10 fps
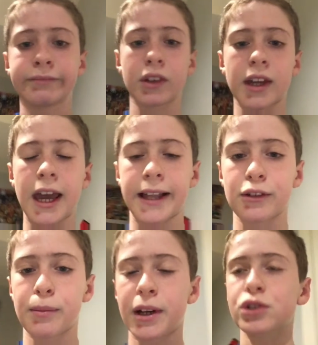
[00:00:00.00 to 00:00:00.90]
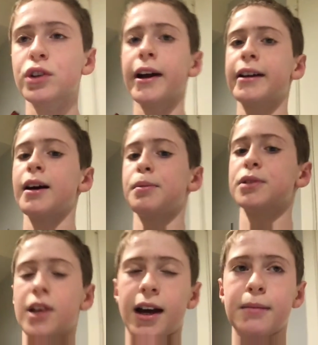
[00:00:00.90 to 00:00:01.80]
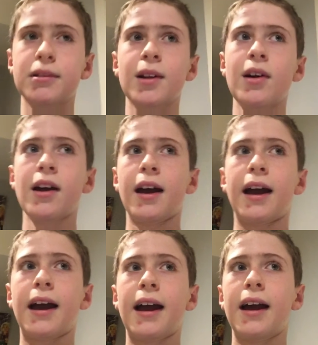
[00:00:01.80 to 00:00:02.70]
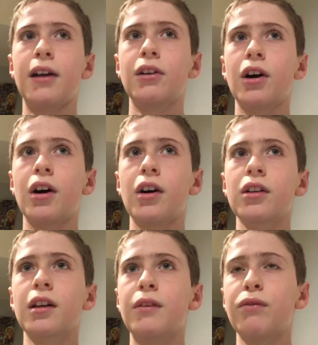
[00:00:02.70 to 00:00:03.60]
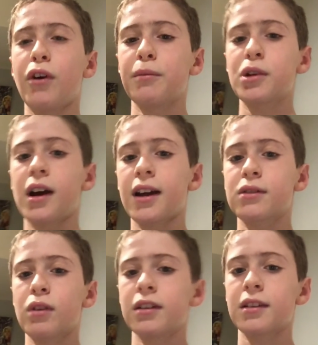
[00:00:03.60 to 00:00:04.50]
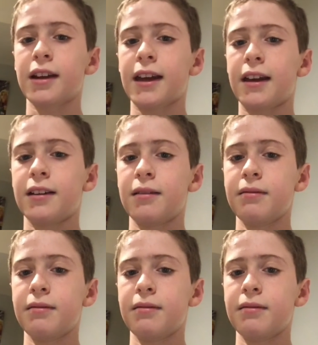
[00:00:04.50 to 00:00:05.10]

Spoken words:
Okay, so I'm going to try it a couple times, and I'll inform you guys once I get it.